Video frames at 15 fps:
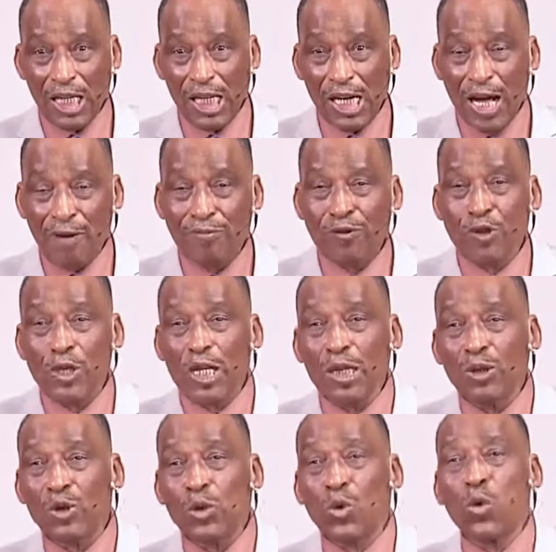Ahab
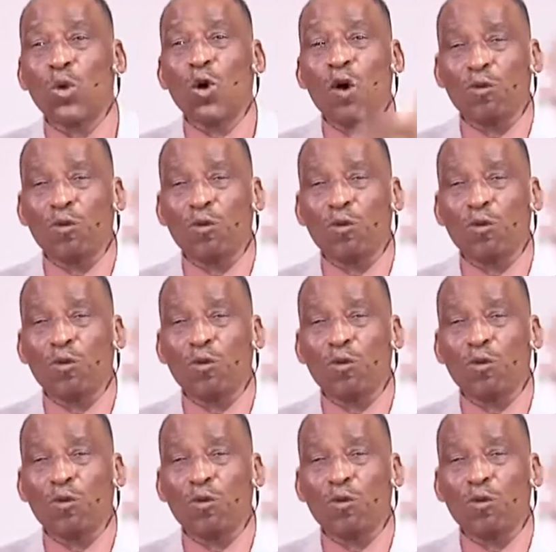took